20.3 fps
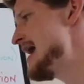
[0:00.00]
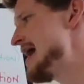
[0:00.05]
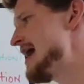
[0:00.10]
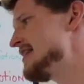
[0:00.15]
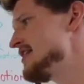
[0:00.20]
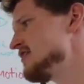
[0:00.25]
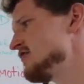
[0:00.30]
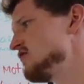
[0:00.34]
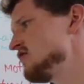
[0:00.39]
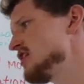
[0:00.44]

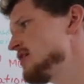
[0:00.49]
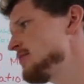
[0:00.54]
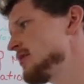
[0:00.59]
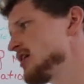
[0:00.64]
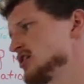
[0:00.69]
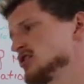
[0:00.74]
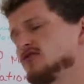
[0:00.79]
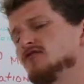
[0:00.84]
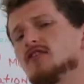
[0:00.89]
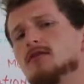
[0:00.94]
And then
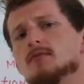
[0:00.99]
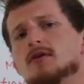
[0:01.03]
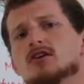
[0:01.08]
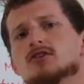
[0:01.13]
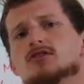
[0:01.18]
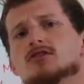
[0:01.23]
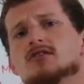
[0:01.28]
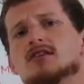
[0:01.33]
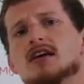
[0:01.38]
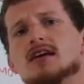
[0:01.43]

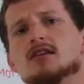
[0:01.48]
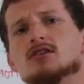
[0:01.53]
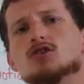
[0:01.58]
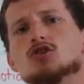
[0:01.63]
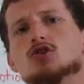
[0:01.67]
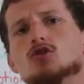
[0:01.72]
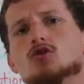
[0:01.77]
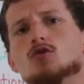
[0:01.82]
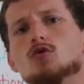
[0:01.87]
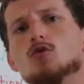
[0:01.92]
females tend
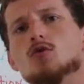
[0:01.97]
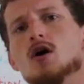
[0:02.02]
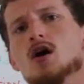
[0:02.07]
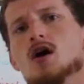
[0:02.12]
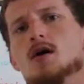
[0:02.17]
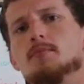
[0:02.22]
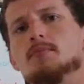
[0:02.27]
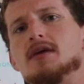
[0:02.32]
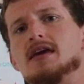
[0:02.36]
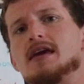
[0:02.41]
to
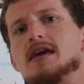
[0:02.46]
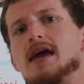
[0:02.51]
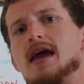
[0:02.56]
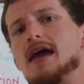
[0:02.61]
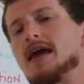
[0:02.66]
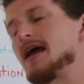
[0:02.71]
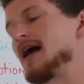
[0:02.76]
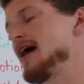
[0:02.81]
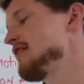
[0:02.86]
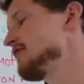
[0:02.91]
be
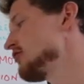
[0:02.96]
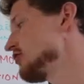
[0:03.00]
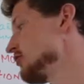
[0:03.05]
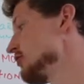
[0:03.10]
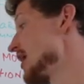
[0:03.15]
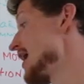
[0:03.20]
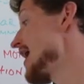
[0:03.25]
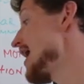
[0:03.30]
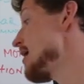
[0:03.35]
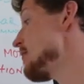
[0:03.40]

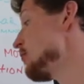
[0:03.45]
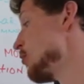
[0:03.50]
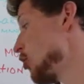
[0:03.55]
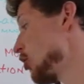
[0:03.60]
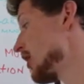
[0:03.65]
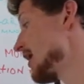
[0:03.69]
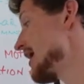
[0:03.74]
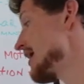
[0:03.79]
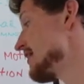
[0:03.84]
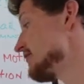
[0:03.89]
a
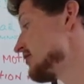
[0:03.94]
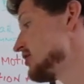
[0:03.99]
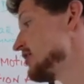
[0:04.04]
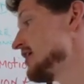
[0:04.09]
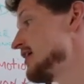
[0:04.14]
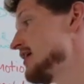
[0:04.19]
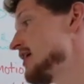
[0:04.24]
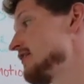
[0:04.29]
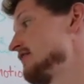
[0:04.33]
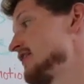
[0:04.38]
more
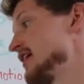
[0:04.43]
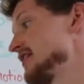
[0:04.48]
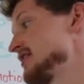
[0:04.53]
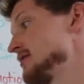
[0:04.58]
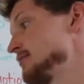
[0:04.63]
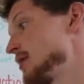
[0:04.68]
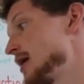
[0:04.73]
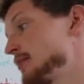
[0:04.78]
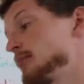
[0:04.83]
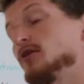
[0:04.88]
heavily
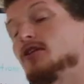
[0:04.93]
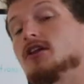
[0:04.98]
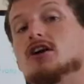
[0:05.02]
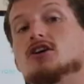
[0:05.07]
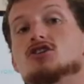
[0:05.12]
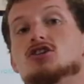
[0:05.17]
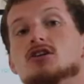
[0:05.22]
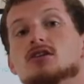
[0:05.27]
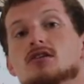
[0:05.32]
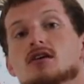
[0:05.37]
affected
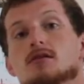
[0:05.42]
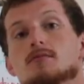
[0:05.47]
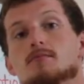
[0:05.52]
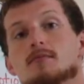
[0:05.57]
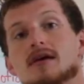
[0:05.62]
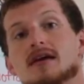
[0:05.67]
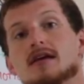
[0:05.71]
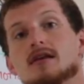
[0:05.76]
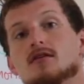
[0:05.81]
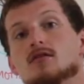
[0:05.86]
population
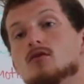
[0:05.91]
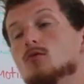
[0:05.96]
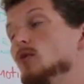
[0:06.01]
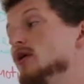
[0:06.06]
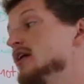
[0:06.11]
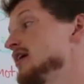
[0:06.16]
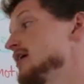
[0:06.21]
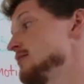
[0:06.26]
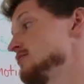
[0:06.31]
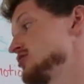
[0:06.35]
than men
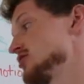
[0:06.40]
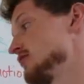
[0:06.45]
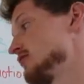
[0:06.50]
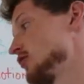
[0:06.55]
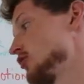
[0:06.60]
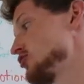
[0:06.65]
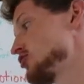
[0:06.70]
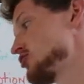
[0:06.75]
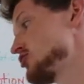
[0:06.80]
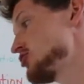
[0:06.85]
when it comes to
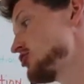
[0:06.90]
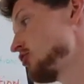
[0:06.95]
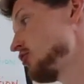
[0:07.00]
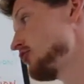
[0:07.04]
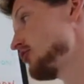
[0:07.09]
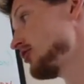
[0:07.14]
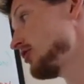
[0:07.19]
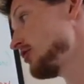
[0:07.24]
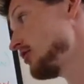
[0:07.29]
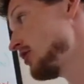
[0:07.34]
frozen
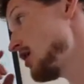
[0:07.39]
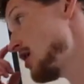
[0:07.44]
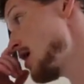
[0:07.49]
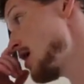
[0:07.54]
shoulder.